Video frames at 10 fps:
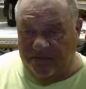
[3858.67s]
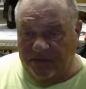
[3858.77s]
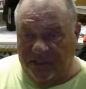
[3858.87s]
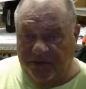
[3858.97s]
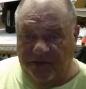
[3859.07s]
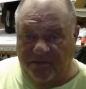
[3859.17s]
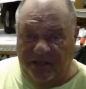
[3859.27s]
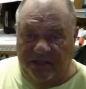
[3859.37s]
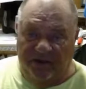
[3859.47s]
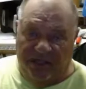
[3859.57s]
And it would have
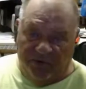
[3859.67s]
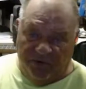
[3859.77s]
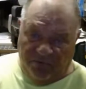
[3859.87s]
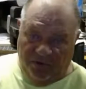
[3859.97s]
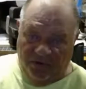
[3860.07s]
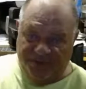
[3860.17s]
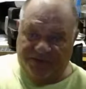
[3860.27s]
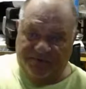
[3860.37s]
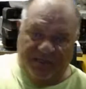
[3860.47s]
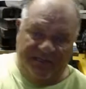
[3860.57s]
been, you know, like where the poles are
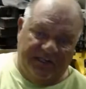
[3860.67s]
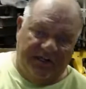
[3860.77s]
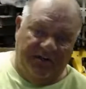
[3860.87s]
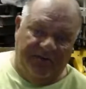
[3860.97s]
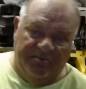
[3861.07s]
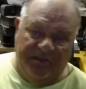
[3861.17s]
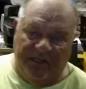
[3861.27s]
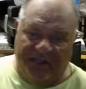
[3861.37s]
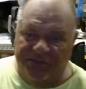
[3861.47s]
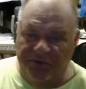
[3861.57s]
spaced there, it would have been
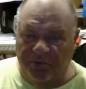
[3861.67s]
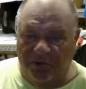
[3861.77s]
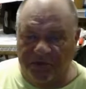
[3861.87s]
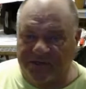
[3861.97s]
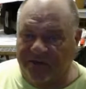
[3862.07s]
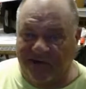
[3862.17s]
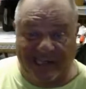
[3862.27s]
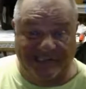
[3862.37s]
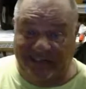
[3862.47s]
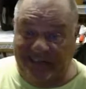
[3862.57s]
like 2 poles of
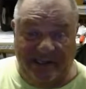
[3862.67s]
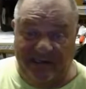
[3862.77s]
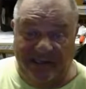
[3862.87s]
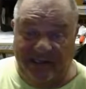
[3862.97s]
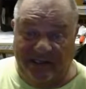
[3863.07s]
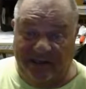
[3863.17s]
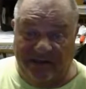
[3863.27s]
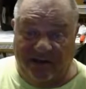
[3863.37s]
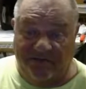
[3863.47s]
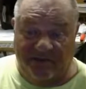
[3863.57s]
grass, and it didn't get
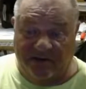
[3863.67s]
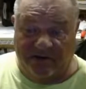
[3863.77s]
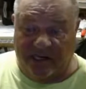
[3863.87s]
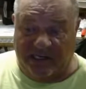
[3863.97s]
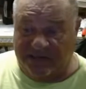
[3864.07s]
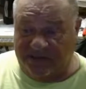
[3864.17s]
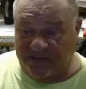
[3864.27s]
off in the grass.